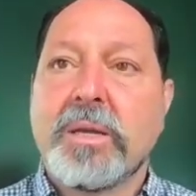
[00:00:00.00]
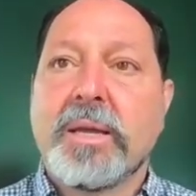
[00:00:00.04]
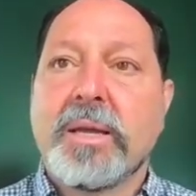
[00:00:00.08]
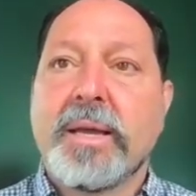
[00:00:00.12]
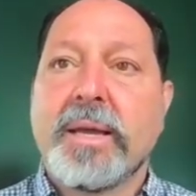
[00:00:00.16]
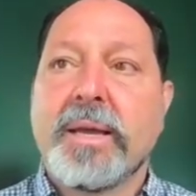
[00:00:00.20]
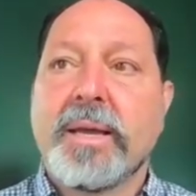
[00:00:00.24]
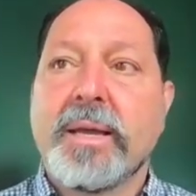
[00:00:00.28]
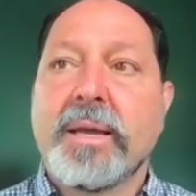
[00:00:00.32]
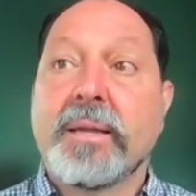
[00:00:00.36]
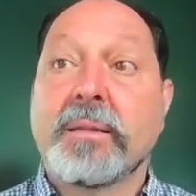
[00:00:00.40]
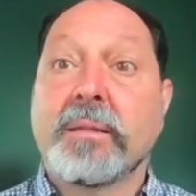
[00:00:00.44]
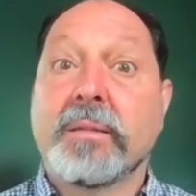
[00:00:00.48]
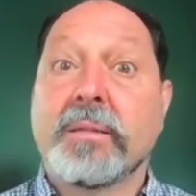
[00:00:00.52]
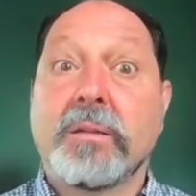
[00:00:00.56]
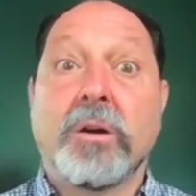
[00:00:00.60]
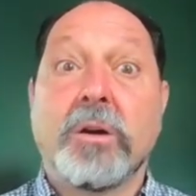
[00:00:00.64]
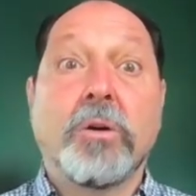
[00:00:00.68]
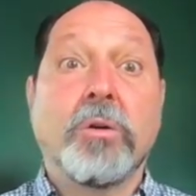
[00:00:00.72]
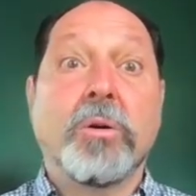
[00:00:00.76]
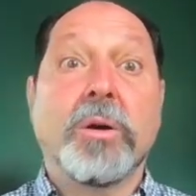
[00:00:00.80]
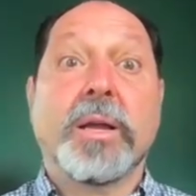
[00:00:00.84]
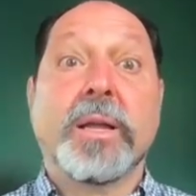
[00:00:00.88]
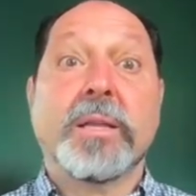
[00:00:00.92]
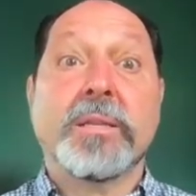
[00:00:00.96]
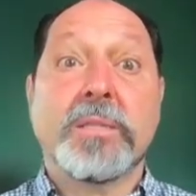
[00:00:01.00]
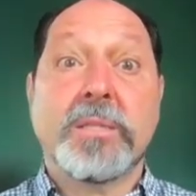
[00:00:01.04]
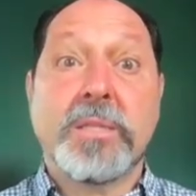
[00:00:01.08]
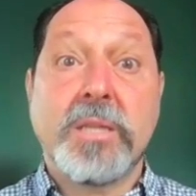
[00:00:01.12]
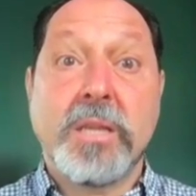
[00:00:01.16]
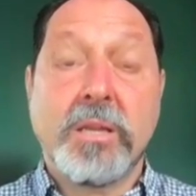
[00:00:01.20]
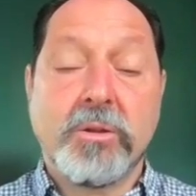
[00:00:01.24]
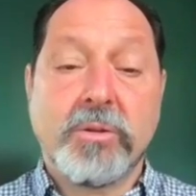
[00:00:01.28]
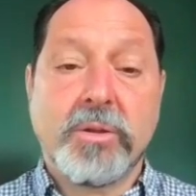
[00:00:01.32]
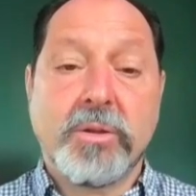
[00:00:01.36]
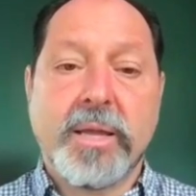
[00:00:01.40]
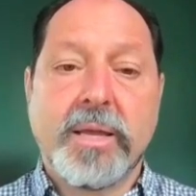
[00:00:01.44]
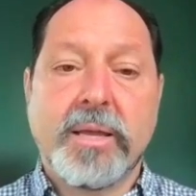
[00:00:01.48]
And, I can
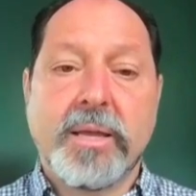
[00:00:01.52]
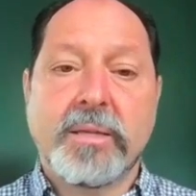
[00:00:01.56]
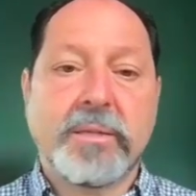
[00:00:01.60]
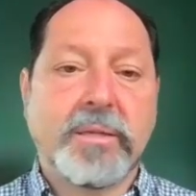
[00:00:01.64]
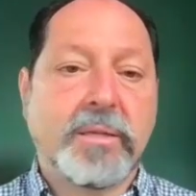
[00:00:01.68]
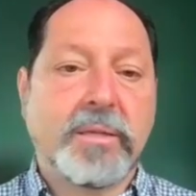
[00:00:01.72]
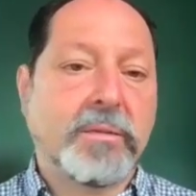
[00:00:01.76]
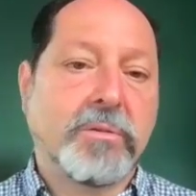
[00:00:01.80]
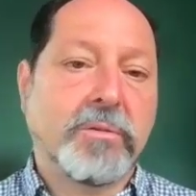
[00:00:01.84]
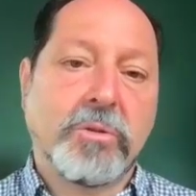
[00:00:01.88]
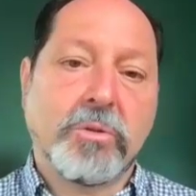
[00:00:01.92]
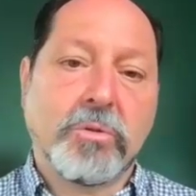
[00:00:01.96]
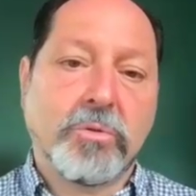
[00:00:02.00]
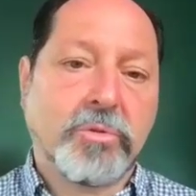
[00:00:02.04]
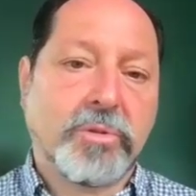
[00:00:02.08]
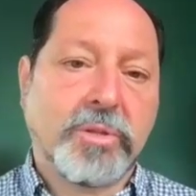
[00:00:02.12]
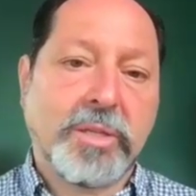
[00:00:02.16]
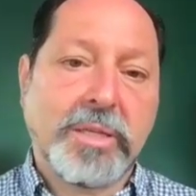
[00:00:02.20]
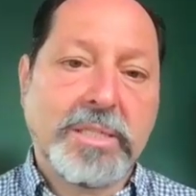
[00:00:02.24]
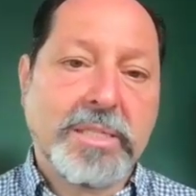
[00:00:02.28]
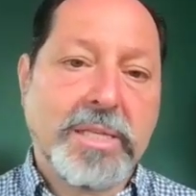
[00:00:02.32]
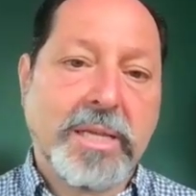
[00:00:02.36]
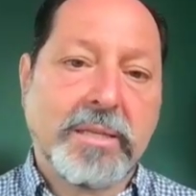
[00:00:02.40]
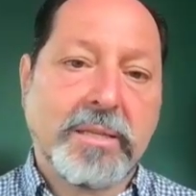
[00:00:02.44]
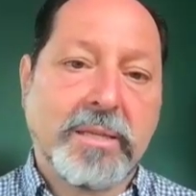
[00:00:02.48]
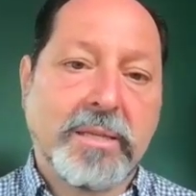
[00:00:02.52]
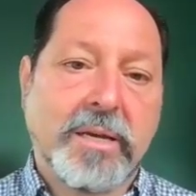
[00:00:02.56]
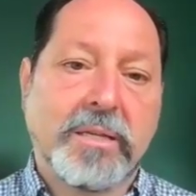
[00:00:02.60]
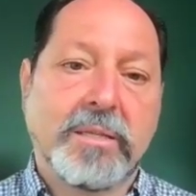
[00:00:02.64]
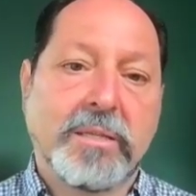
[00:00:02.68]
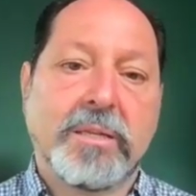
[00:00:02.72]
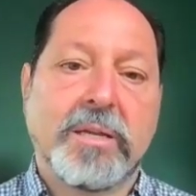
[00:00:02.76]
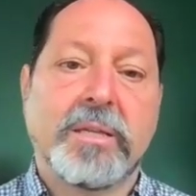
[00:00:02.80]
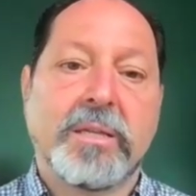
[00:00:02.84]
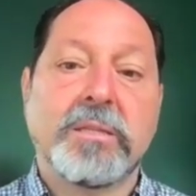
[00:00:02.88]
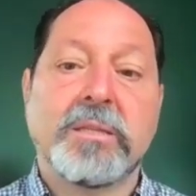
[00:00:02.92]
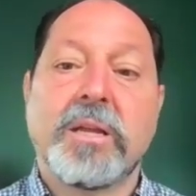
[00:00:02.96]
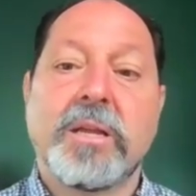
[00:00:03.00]
sing again and, things like that.
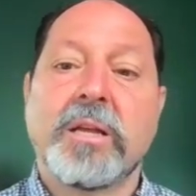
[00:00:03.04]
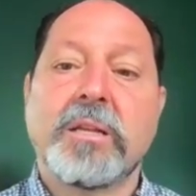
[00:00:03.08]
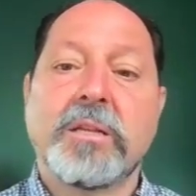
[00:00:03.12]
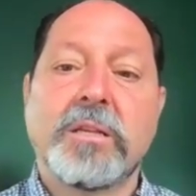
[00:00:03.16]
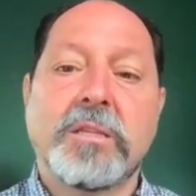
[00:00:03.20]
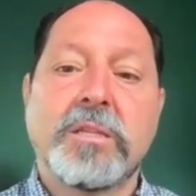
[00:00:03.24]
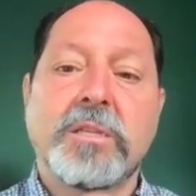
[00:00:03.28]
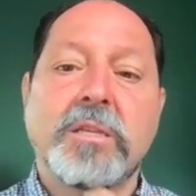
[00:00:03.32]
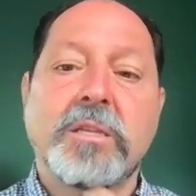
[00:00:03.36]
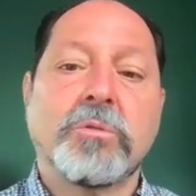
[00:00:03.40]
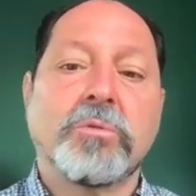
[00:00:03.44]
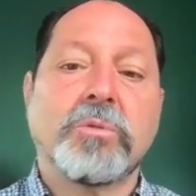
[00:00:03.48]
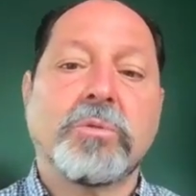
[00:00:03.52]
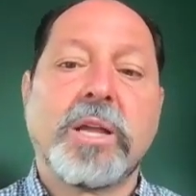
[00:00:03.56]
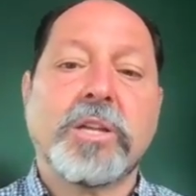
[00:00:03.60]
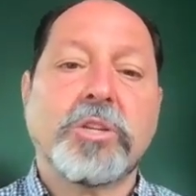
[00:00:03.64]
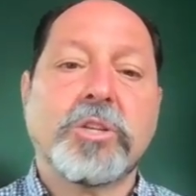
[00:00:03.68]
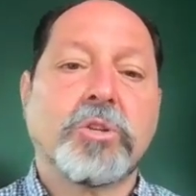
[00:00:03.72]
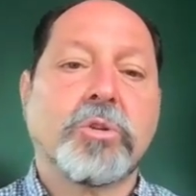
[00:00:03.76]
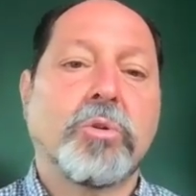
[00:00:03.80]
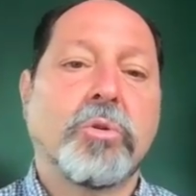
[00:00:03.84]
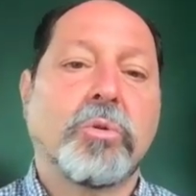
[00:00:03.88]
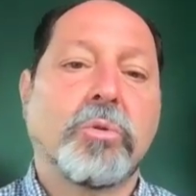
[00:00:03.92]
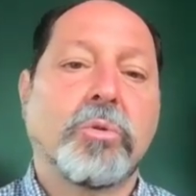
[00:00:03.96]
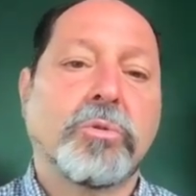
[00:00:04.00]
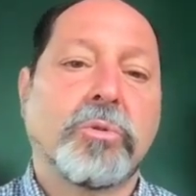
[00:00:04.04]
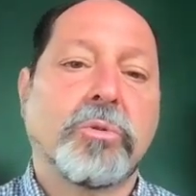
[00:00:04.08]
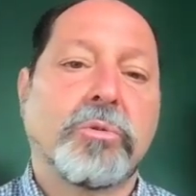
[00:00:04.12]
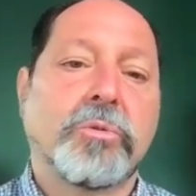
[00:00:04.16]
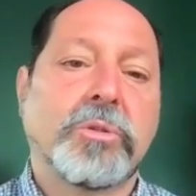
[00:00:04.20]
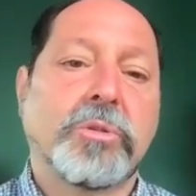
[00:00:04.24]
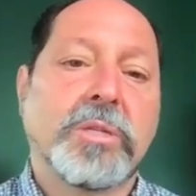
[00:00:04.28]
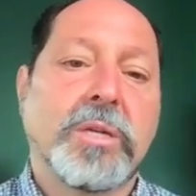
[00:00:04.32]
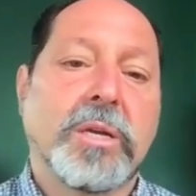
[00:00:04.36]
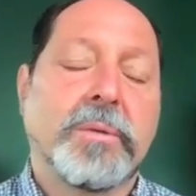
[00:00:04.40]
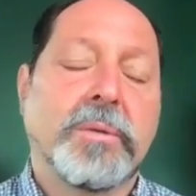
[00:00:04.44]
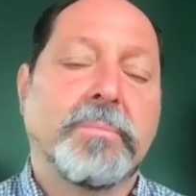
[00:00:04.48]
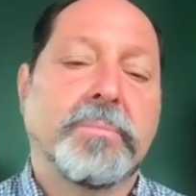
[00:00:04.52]
And if they don't catch cold all the
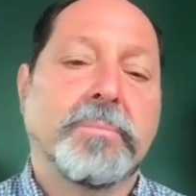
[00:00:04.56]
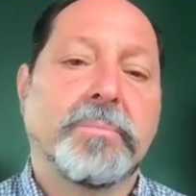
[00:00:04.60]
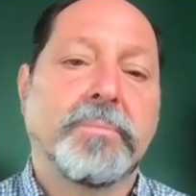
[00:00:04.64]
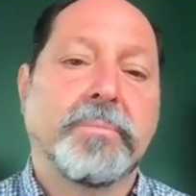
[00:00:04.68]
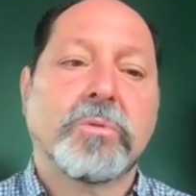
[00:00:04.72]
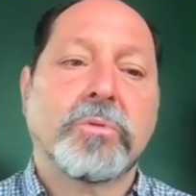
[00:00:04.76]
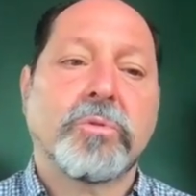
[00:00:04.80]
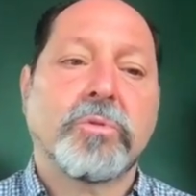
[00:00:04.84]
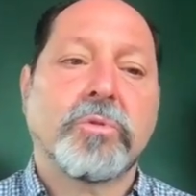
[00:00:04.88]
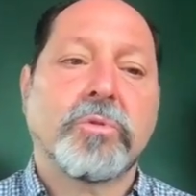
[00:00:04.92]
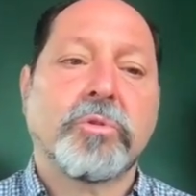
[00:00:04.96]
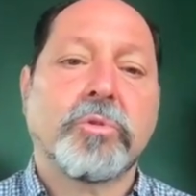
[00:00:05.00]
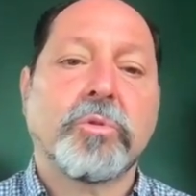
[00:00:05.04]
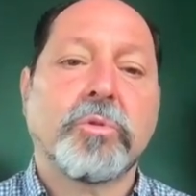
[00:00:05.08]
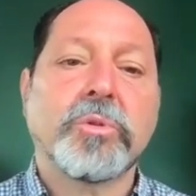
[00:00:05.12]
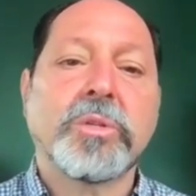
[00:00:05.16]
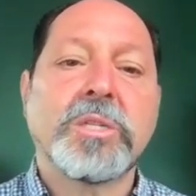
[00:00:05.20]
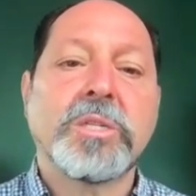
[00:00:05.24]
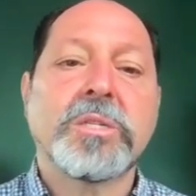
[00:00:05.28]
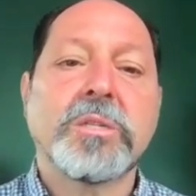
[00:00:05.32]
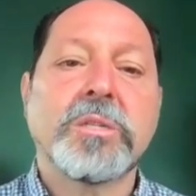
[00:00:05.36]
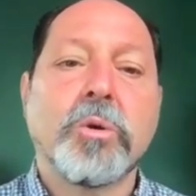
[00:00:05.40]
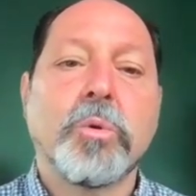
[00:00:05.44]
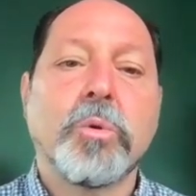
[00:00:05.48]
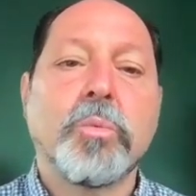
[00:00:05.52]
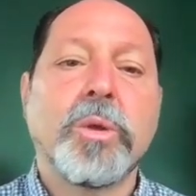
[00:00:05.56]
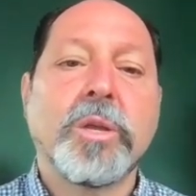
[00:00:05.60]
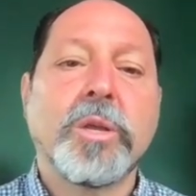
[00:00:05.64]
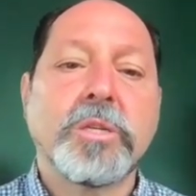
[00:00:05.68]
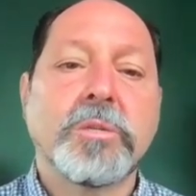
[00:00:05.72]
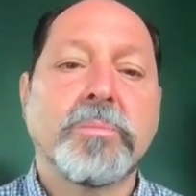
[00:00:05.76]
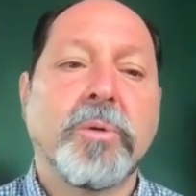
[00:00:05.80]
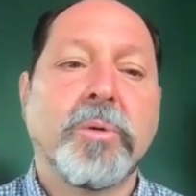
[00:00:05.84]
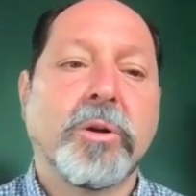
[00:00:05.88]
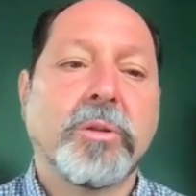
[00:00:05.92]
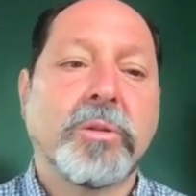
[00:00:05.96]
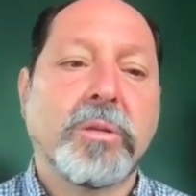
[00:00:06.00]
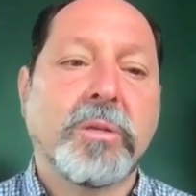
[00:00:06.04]
time. So the throat isn't a weak
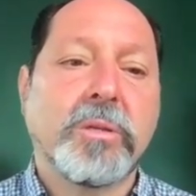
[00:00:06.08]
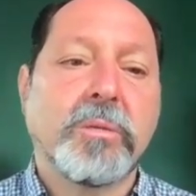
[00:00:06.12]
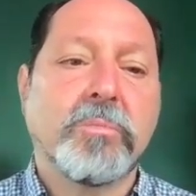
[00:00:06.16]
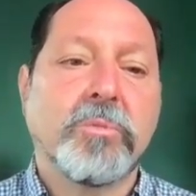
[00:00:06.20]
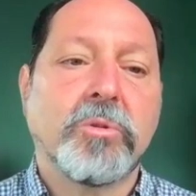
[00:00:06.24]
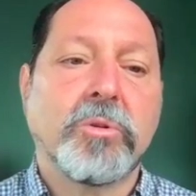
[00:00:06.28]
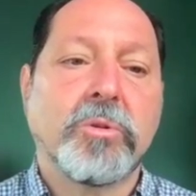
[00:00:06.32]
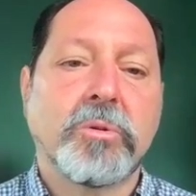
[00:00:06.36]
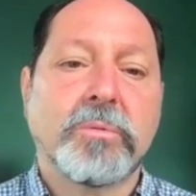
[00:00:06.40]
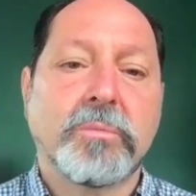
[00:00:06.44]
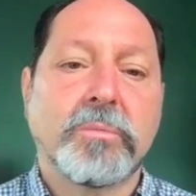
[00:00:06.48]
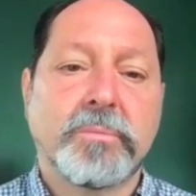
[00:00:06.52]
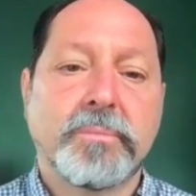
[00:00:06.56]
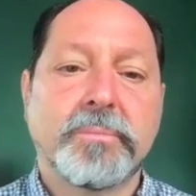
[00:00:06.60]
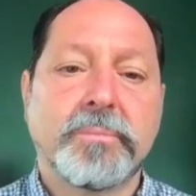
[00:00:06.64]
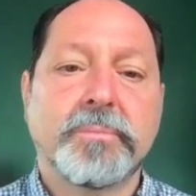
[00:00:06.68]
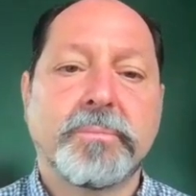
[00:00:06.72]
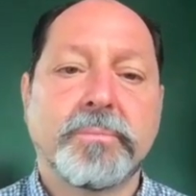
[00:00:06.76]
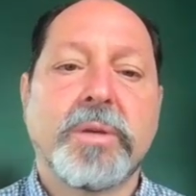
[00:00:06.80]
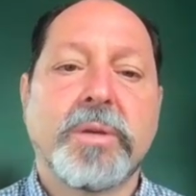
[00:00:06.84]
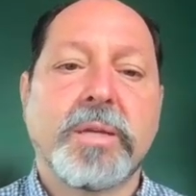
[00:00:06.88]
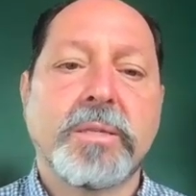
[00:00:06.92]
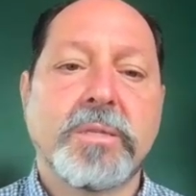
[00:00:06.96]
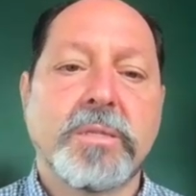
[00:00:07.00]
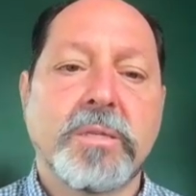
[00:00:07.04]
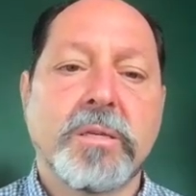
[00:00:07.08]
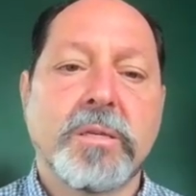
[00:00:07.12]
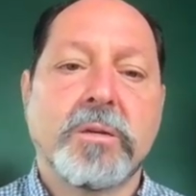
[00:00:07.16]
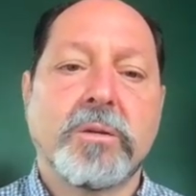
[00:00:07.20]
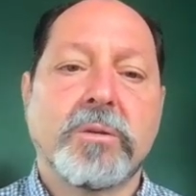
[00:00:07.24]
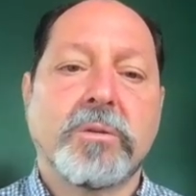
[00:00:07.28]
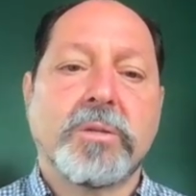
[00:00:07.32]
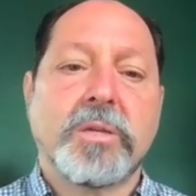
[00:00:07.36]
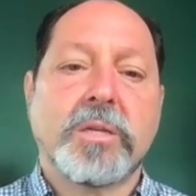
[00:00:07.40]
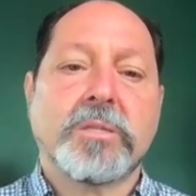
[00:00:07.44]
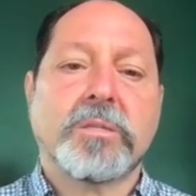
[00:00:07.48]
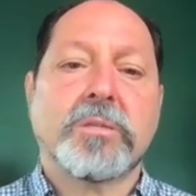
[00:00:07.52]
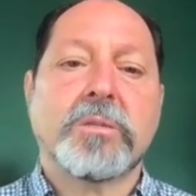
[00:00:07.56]
spot anymore. That's
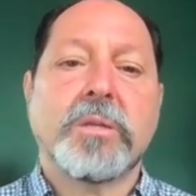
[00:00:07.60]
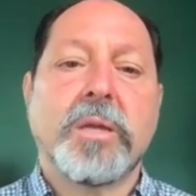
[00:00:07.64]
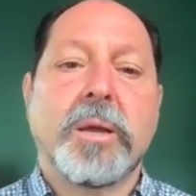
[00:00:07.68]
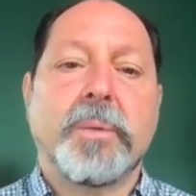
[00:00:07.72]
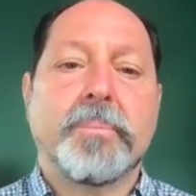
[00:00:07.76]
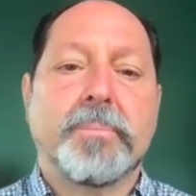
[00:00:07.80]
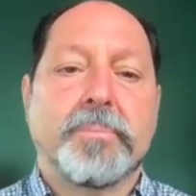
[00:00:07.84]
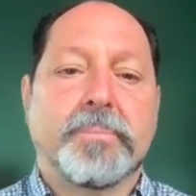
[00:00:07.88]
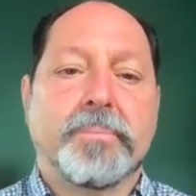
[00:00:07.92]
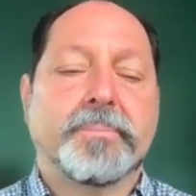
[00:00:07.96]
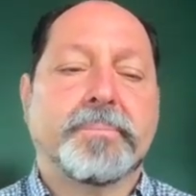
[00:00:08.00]
yeah.